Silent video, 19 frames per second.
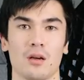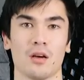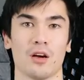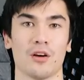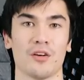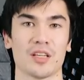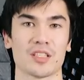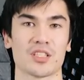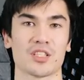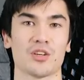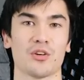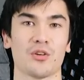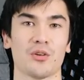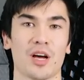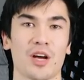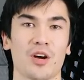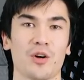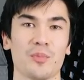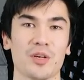All right, so
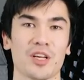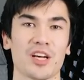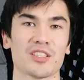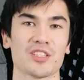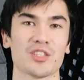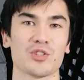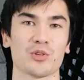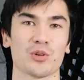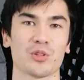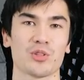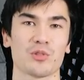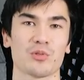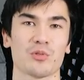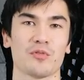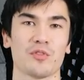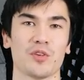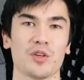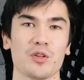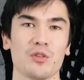I hope you guys enjoyed this
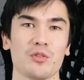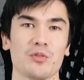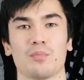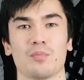review.